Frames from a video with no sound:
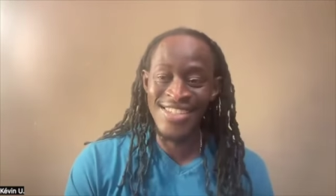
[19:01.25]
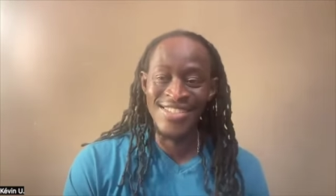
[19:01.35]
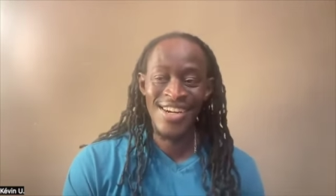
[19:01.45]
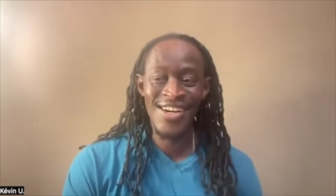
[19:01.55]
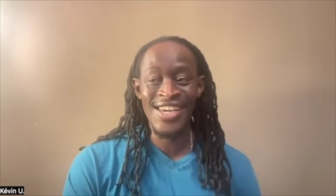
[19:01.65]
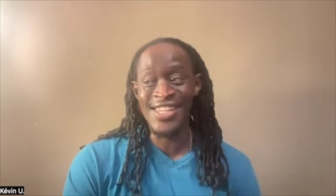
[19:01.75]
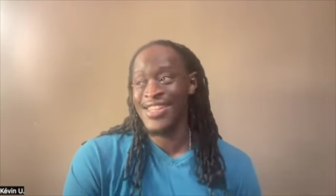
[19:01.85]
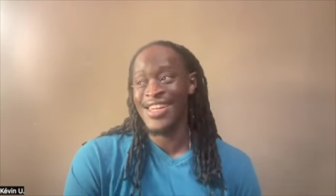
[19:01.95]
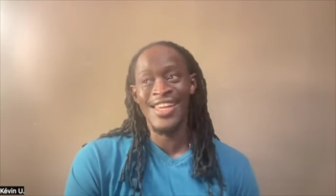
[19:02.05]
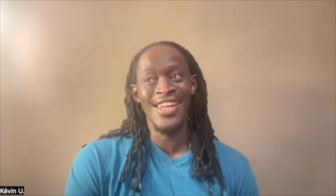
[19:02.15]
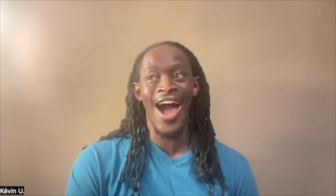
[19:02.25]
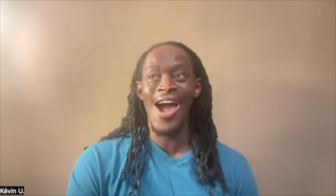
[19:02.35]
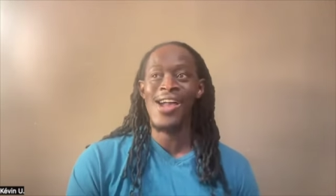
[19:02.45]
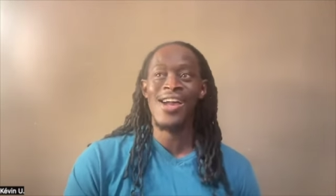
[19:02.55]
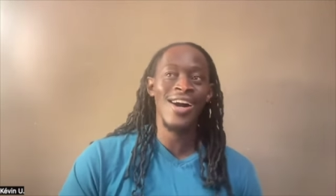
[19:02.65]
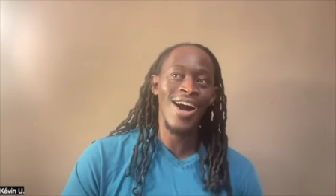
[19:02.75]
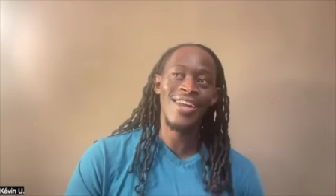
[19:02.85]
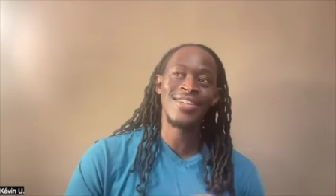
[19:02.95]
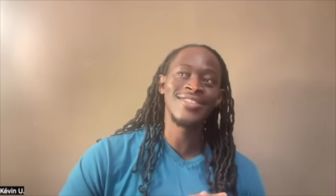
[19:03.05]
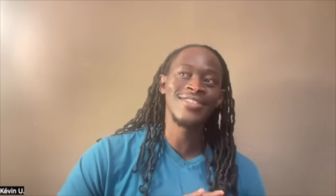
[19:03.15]
No, and and I
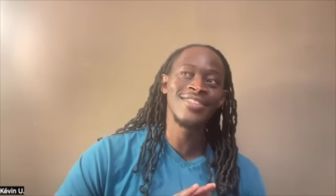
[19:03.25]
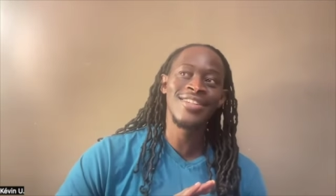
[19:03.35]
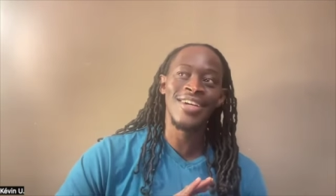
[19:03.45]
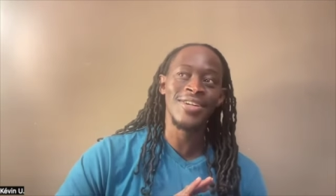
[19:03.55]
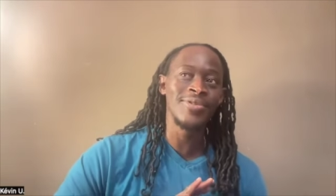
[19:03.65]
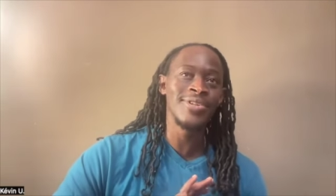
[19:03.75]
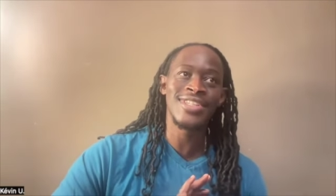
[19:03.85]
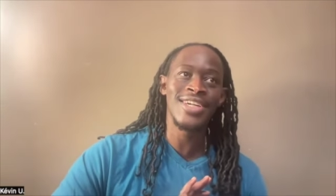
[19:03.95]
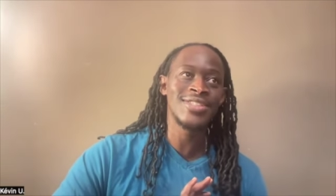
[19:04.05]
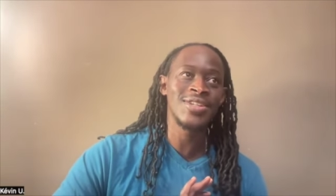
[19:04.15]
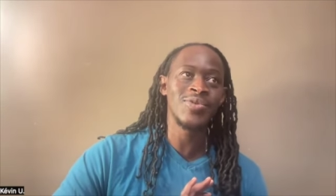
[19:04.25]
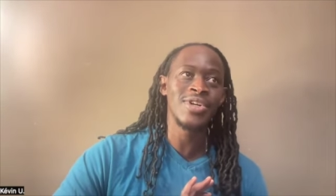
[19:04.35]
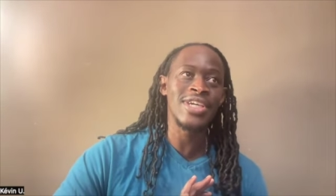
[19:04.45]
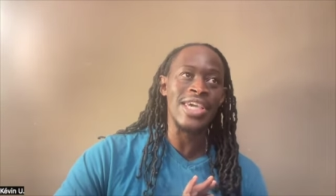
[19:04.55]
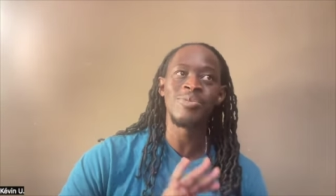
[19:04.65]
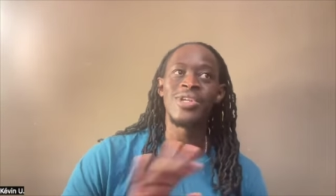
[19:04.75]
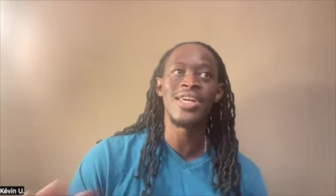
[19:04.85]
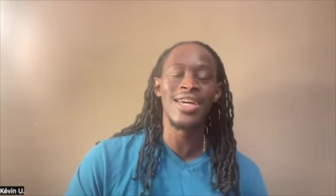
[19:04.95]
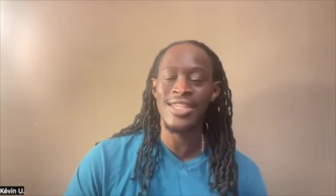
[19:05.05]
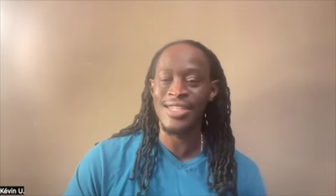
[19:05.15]
honestly like it wasn't like someone gave me that
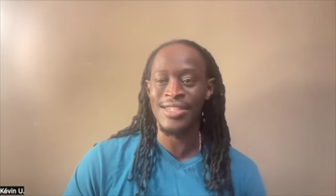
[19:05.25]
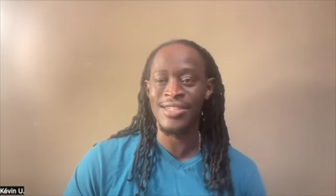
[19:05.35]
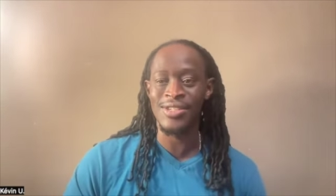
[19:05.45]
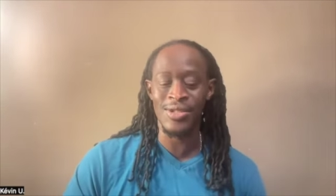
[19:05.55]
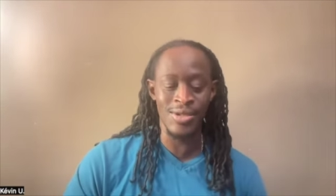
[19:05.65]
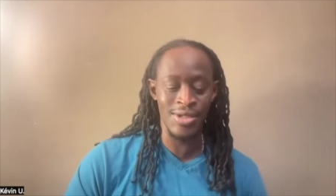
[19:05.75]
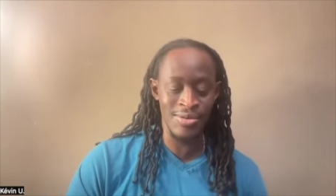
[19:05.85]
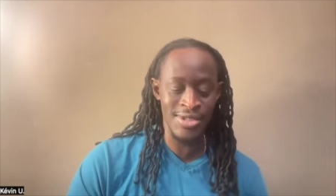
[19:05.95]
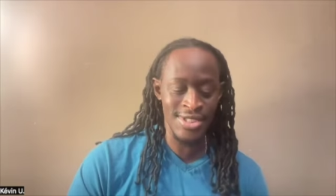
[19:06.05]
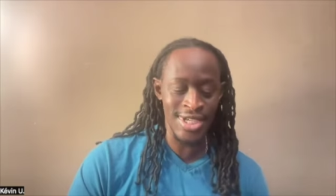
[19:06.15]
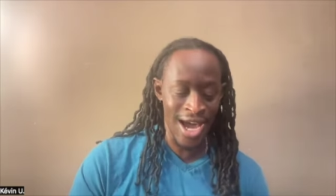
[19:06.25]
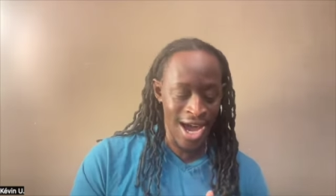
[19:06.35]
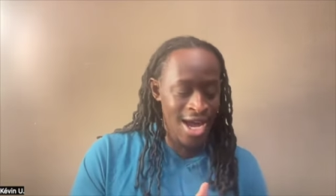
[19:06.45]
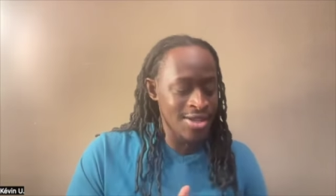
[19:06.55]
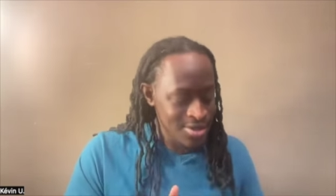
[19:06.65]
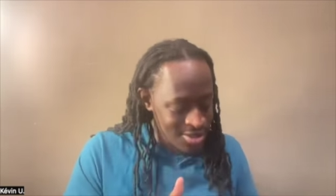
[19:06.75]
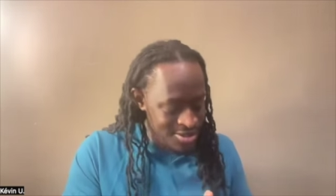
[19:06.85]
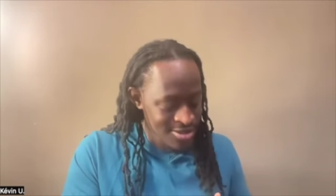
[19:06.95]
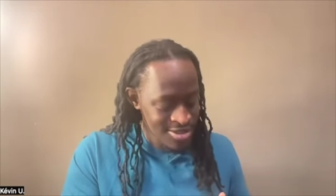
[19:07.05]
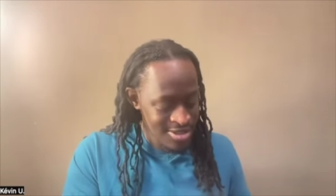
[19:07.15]
idea to do. It was I
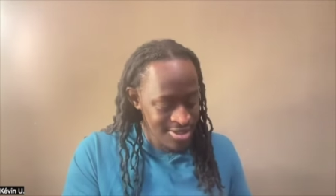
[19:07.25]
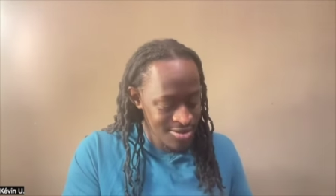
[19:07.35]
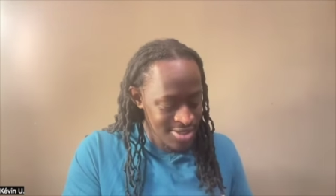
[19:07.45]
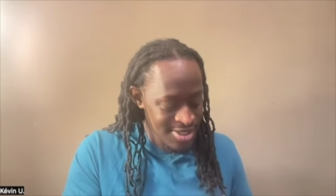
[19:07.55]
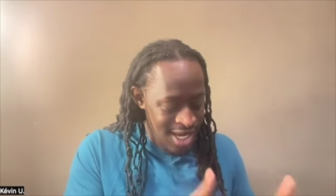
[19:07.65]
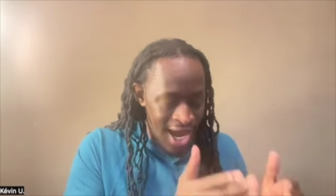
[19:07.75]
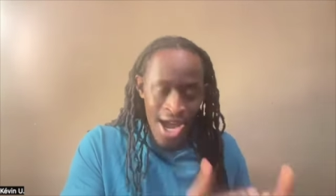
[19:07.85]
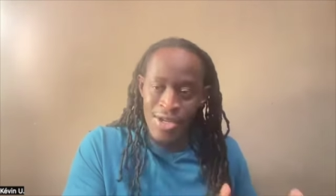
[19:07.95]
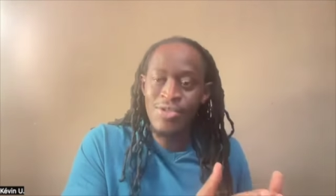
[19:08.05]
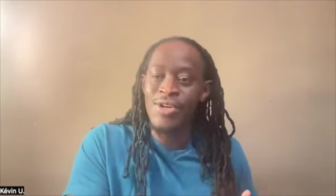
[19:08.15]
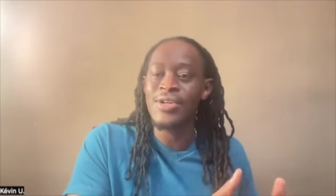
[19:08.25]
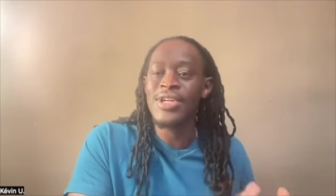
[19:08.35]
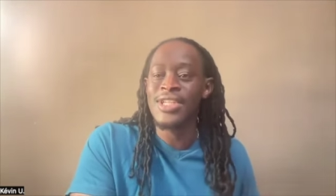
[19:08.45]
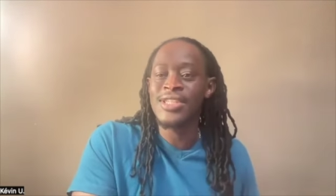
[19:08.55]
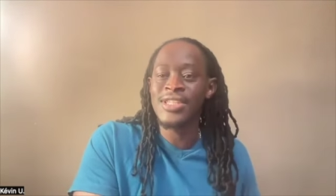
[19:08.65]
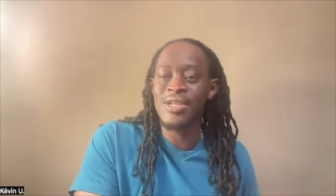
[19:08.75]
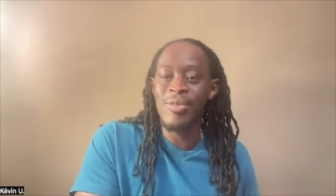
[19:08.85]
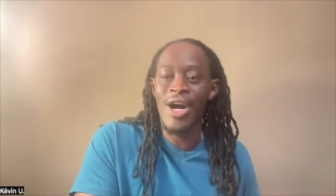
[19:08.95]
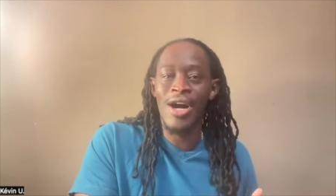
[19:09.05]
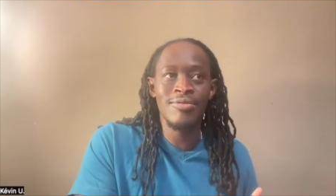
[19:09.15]
literally was like, I don't know anything
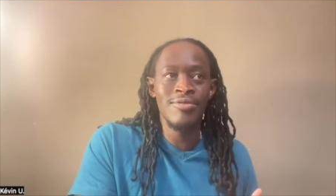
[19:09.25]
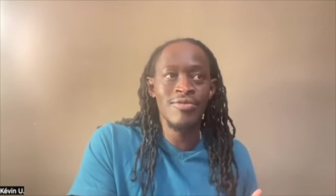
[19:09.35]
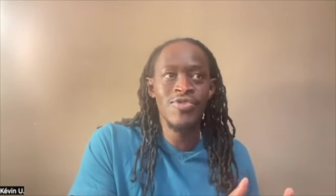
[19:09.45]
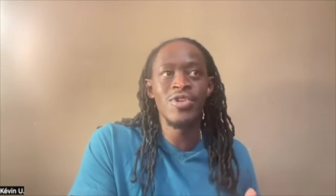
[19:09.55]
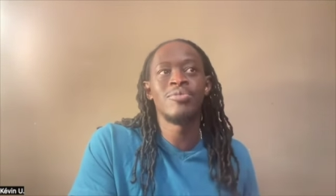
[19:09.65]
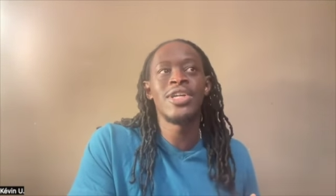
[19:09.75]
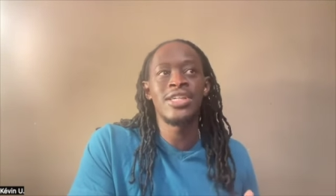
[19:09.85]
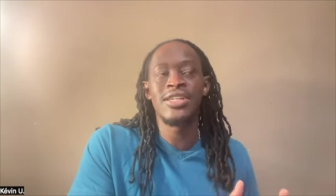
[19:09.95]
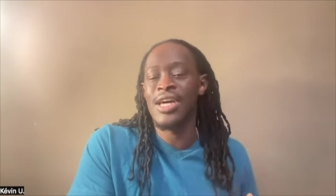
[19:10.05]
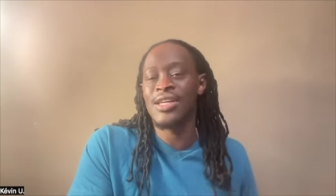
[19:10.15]
about filmmaking yet.